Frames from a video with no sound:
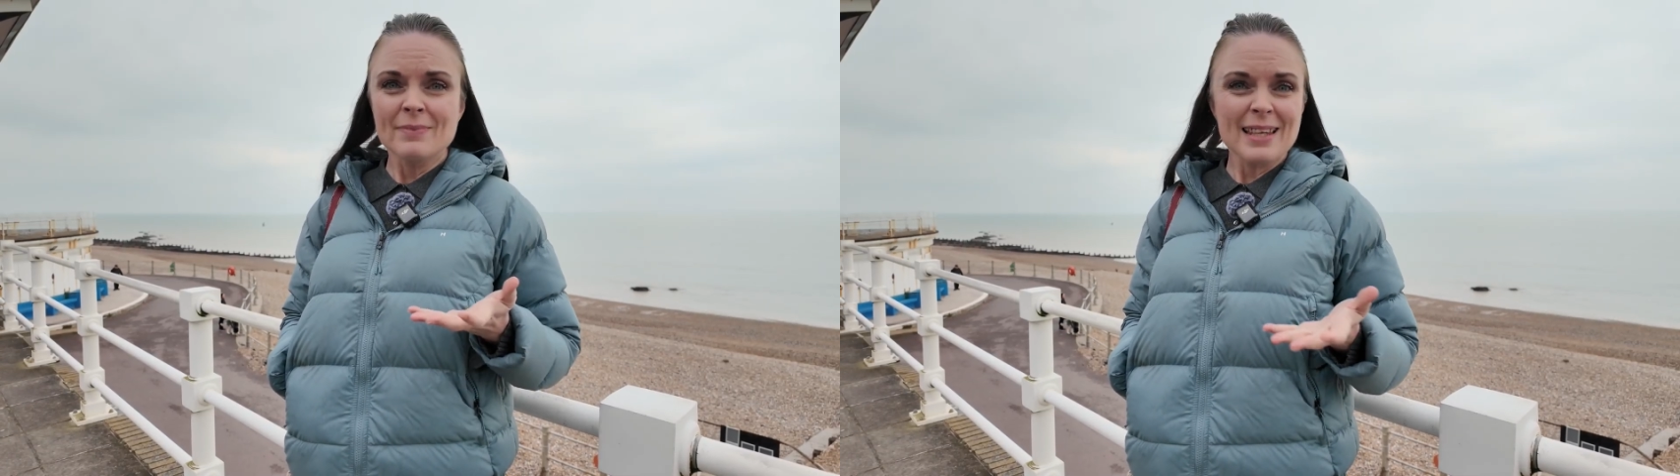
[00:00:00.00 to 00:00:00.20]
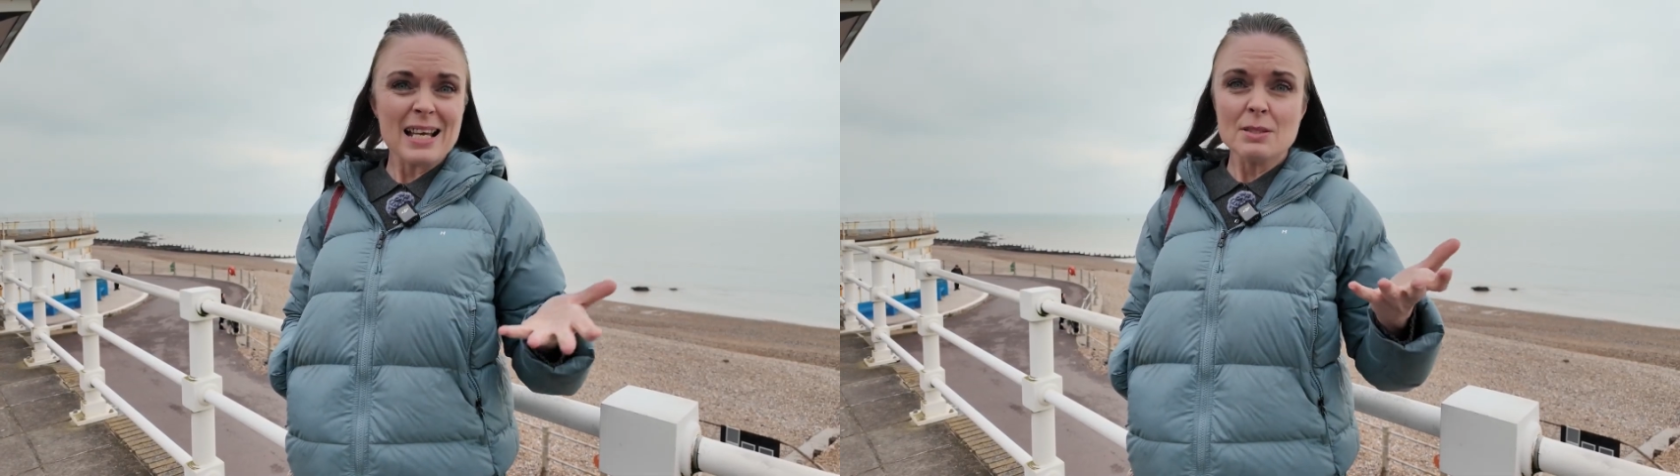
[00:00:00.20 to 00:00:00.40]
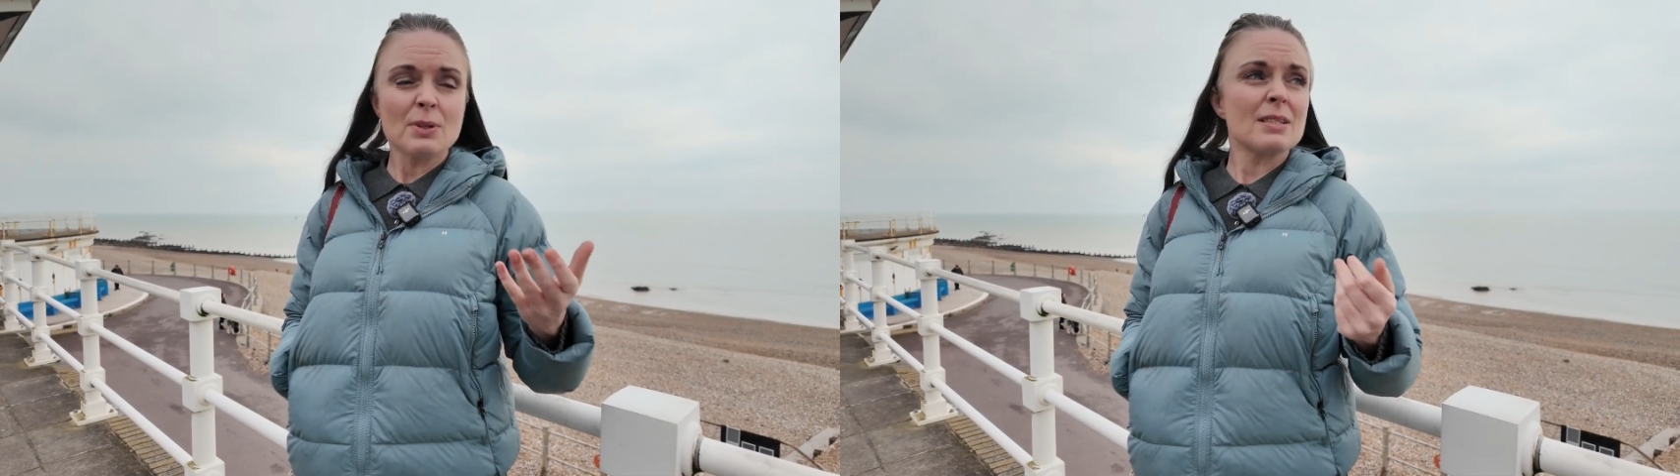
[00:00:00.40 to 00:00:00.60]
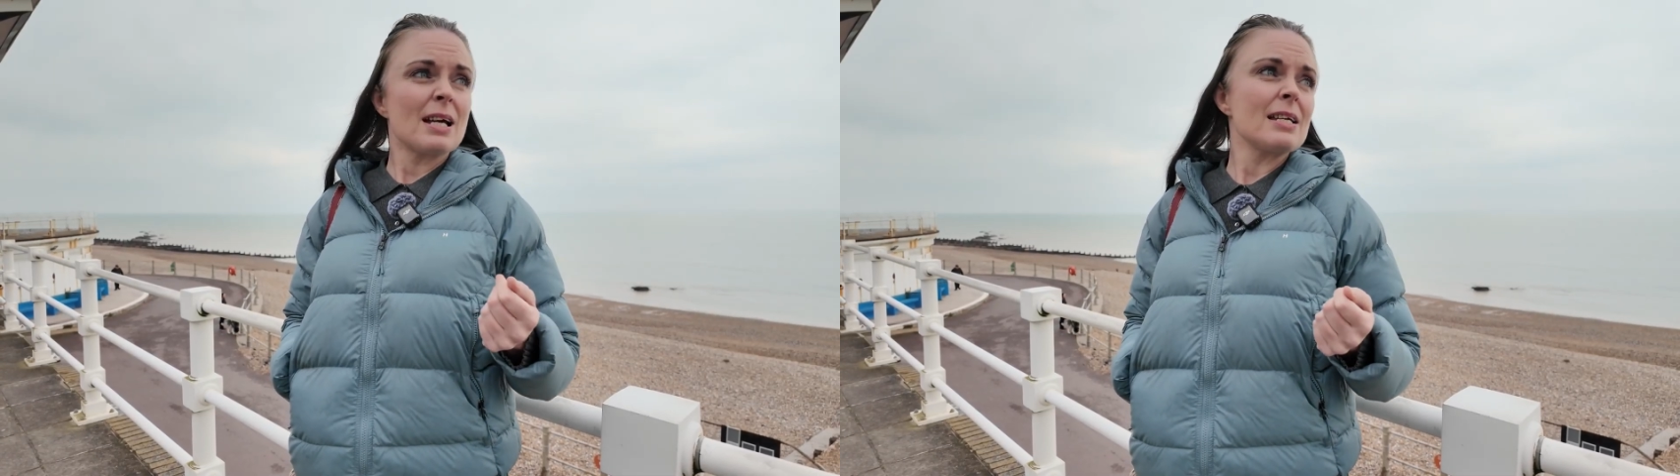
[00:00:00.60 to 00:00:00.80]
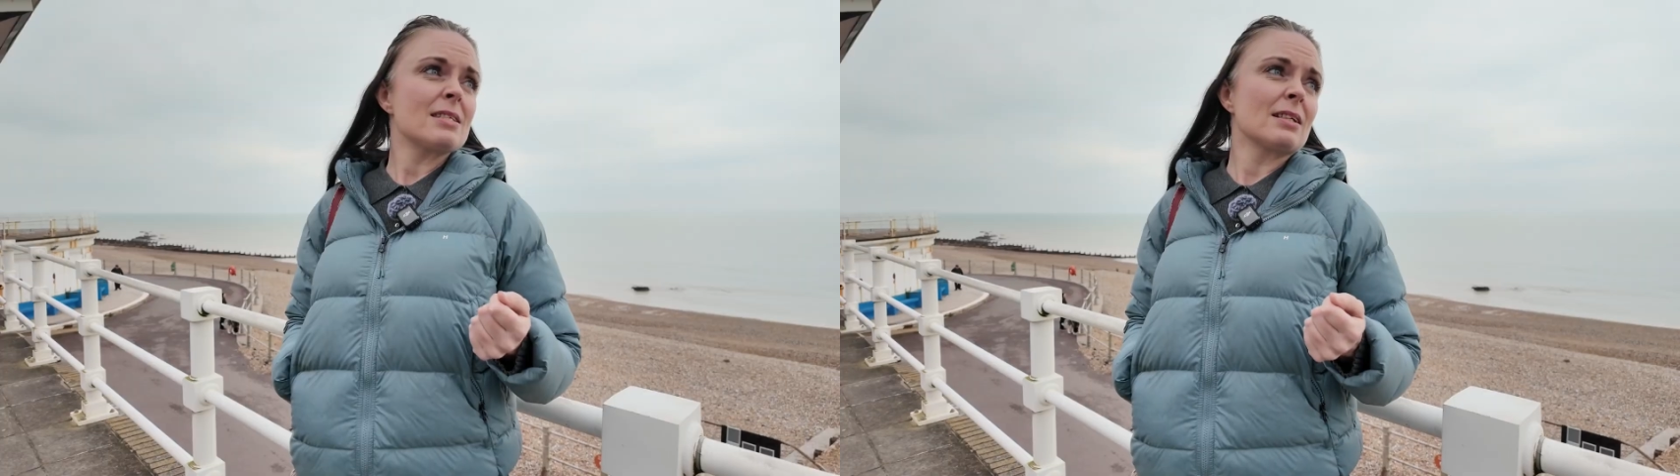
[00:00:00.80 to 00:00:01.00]
That's what it
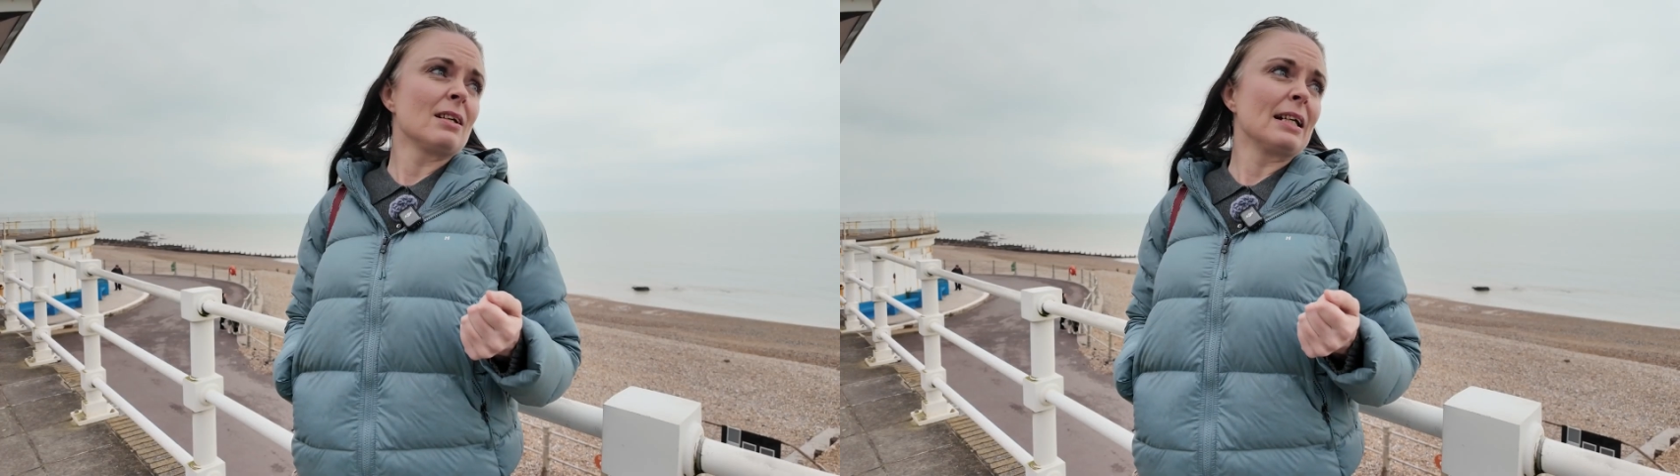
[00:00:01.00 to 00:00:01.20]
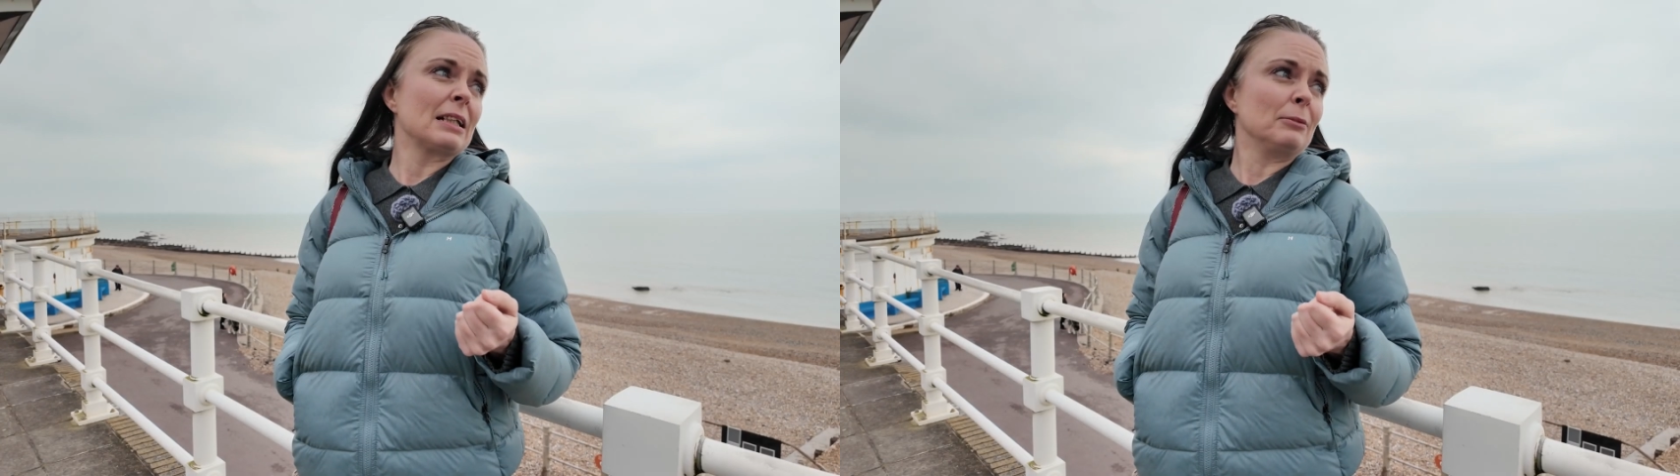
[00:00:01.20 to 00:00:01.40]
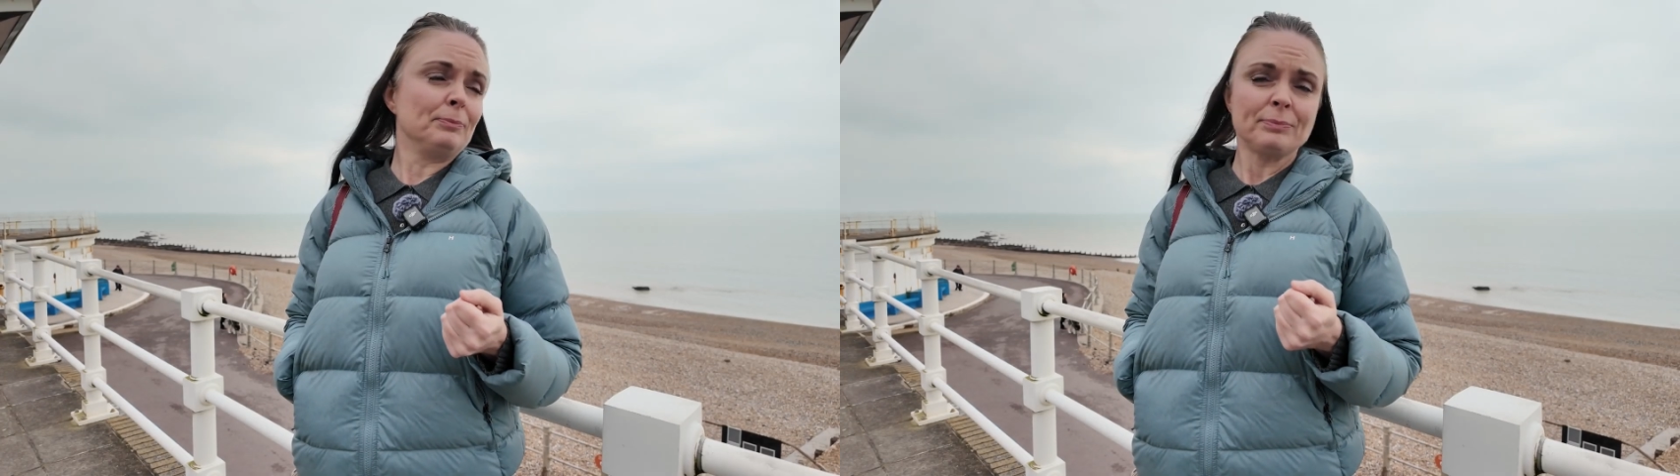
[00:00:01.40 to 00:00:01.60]
tasted like.